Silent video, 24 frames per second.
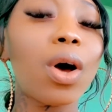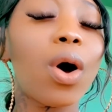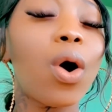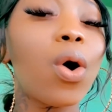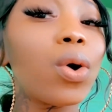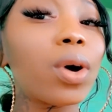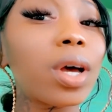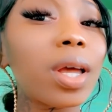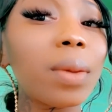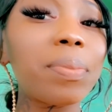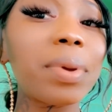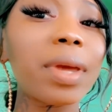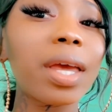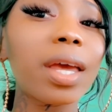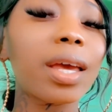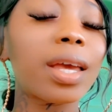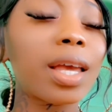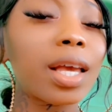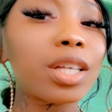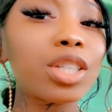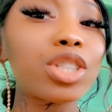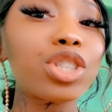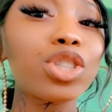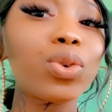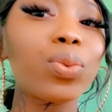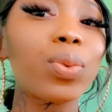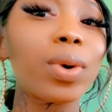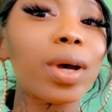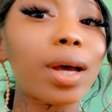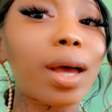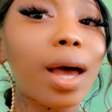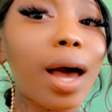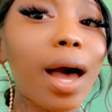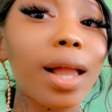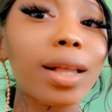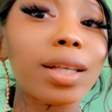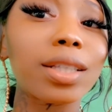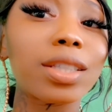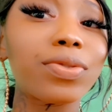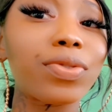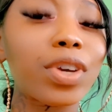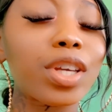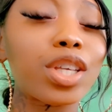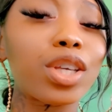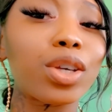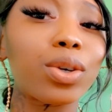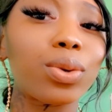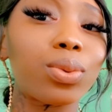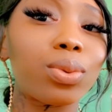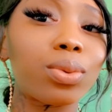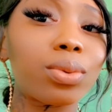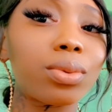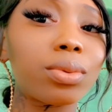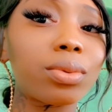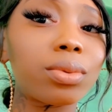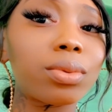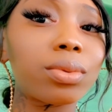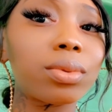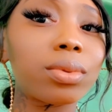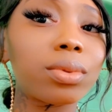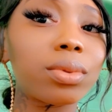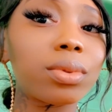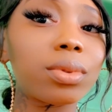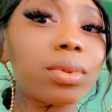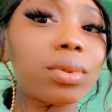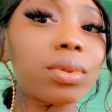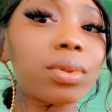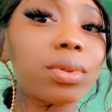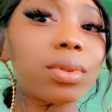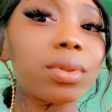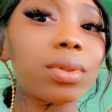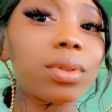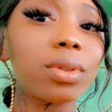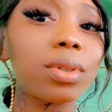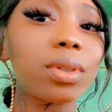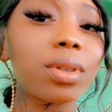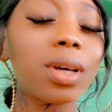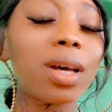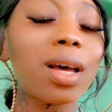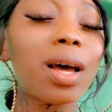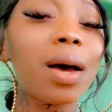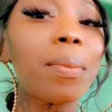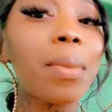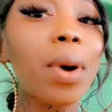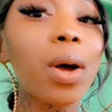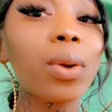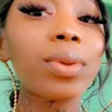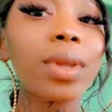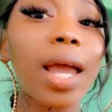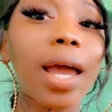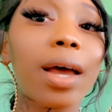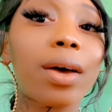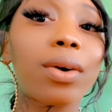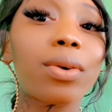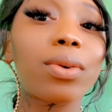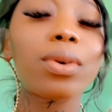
Who could be against you when God is for you? Come on now.